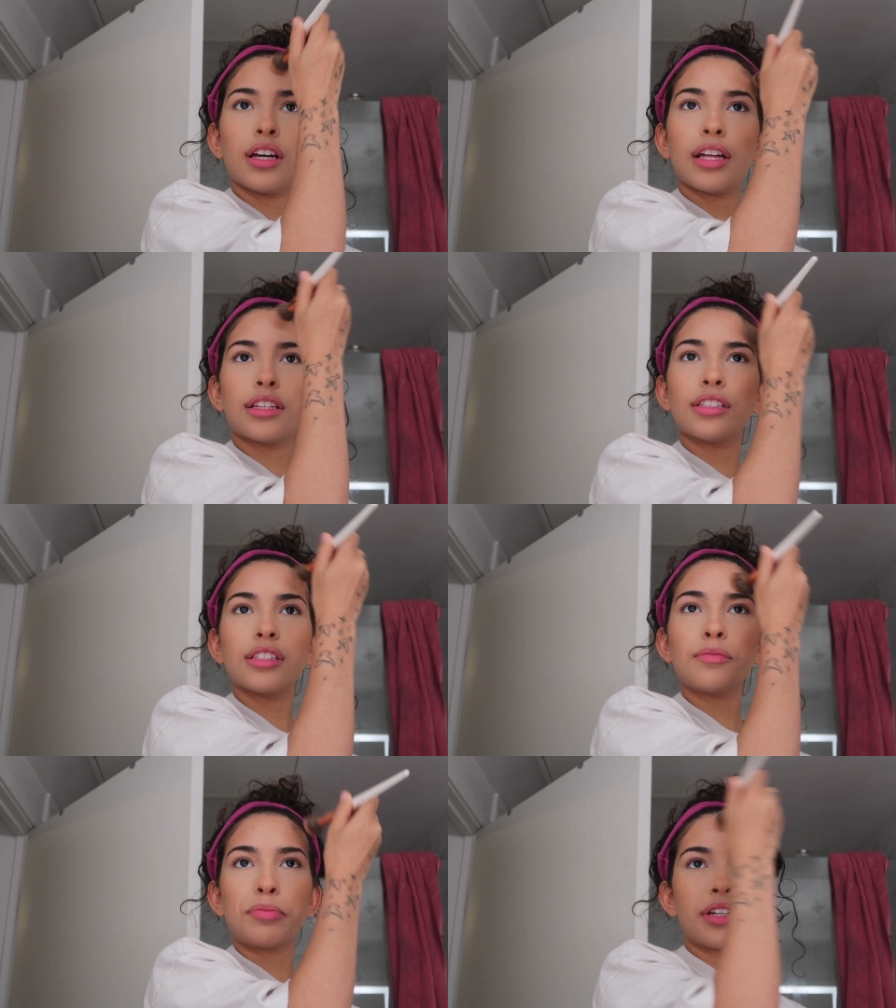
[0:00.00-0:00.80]
And this
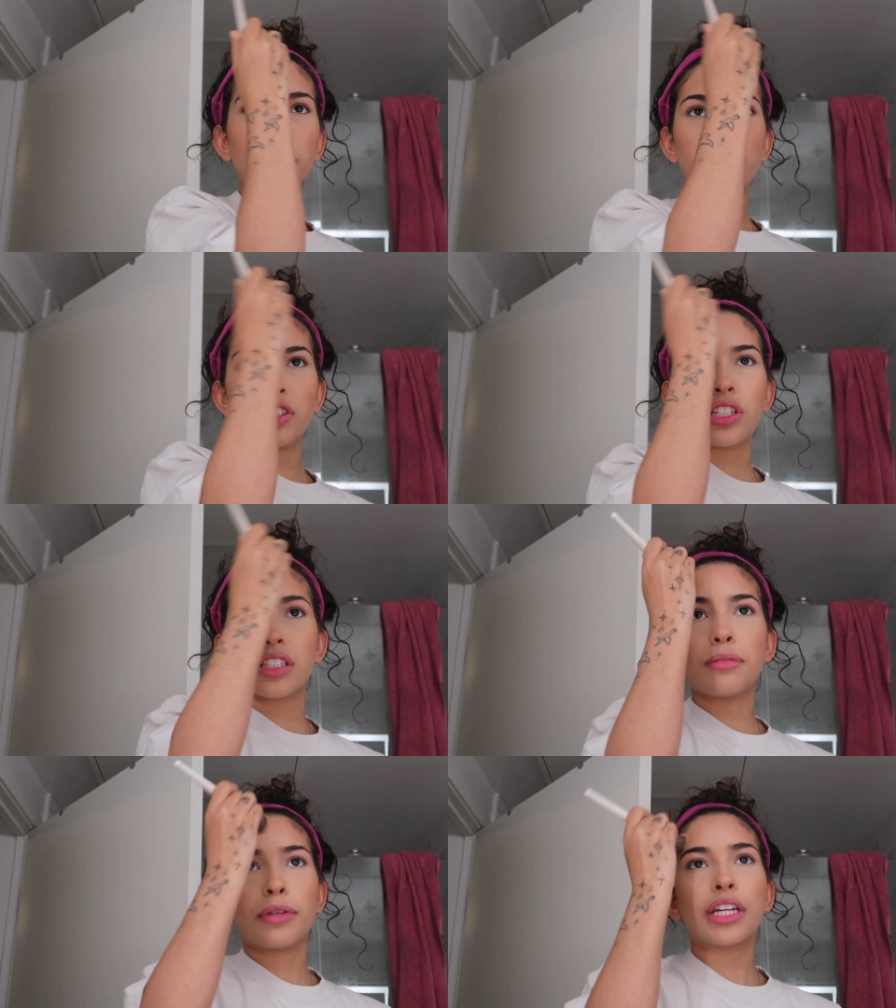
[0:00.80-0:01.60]
is pretty much
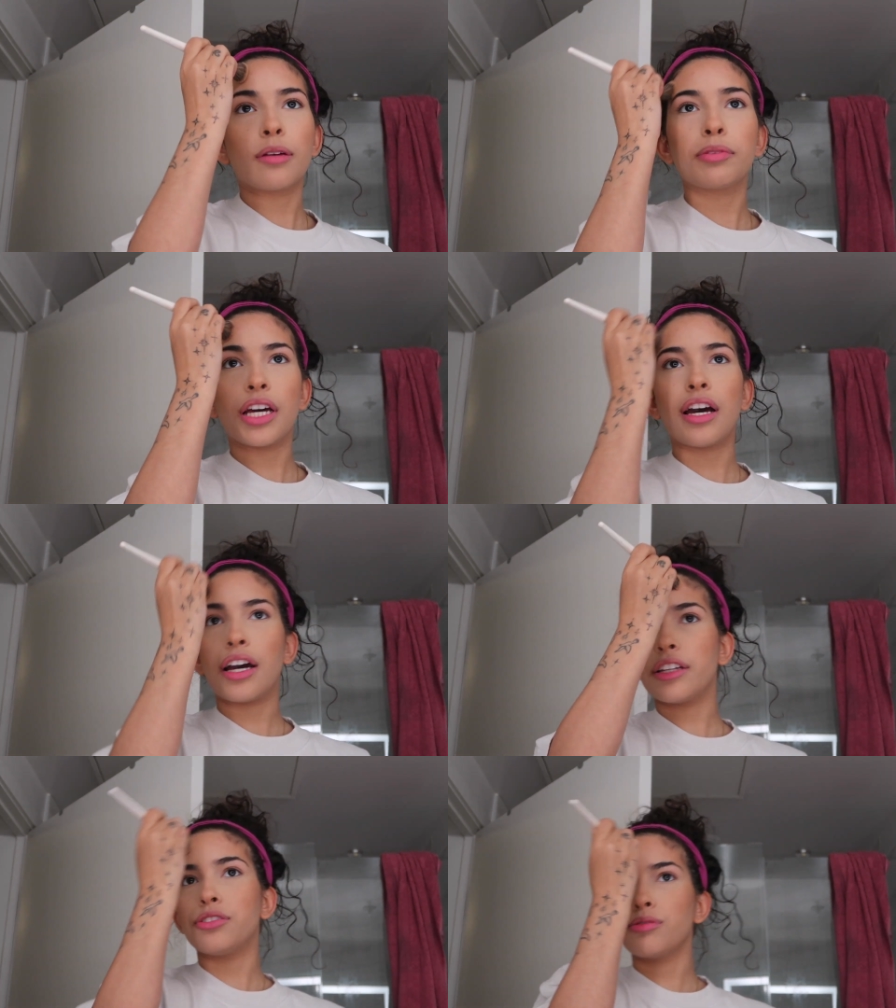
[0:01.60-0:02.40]
like the makeup that
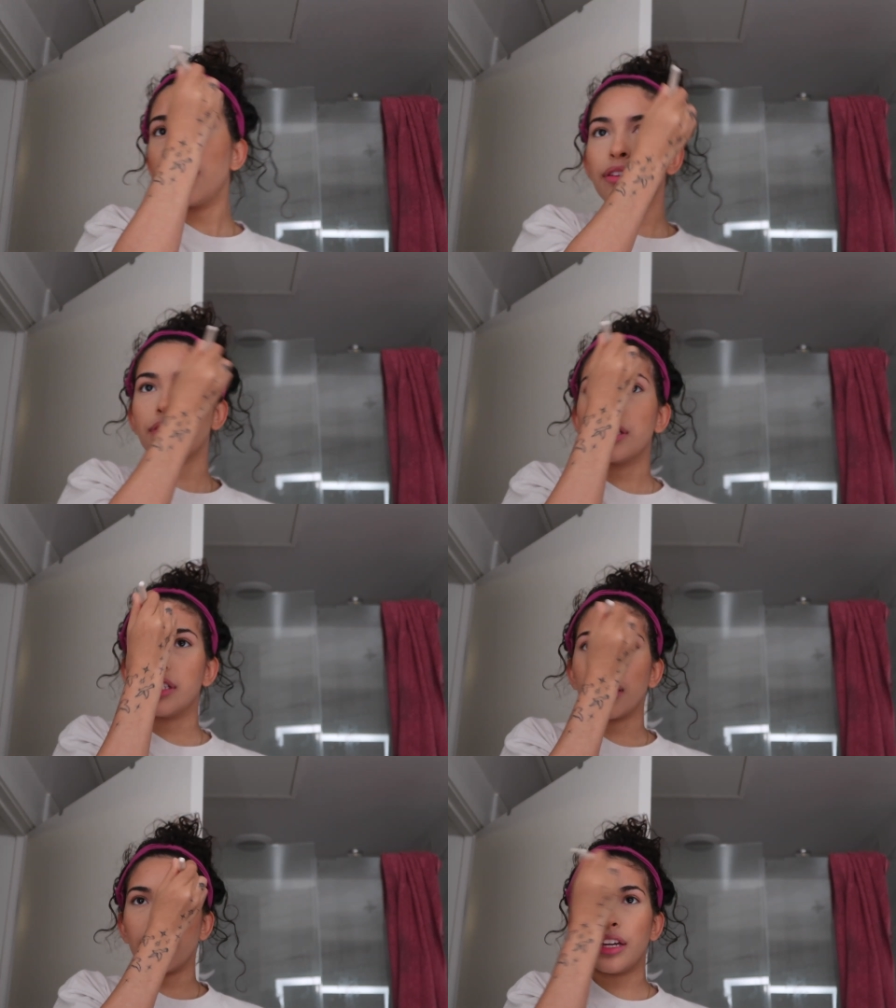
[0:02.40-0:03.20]
I do every
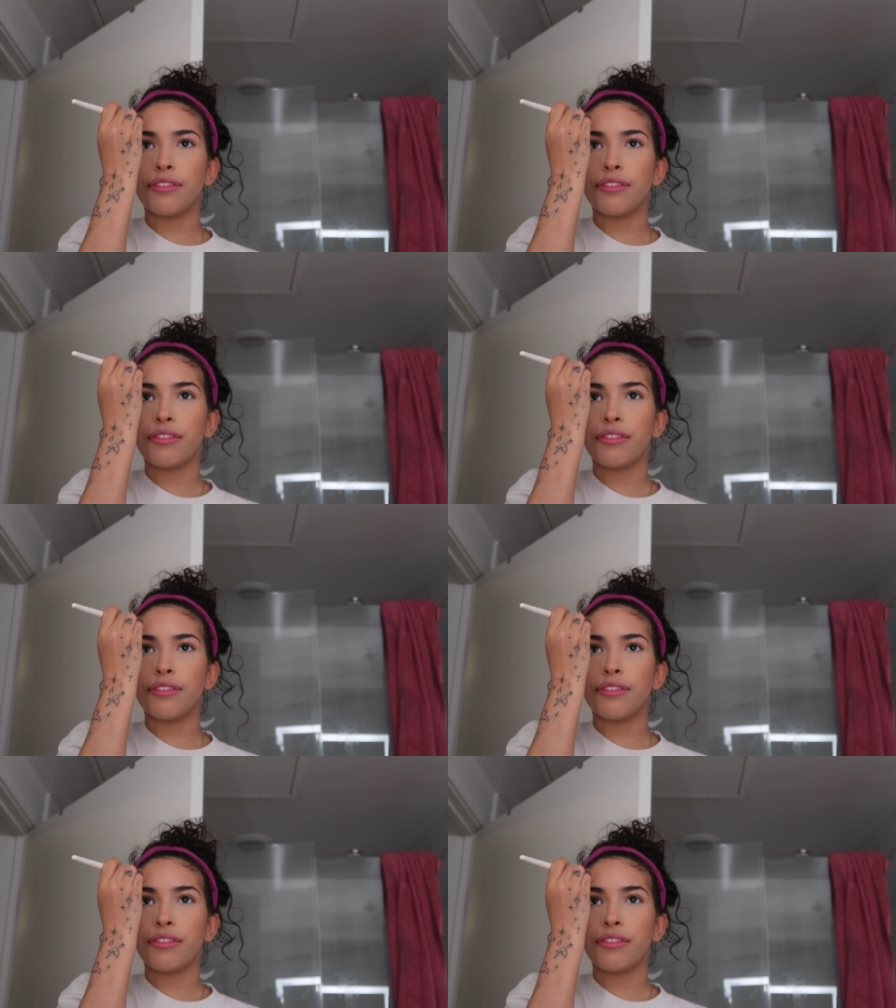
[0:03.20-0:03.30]
day.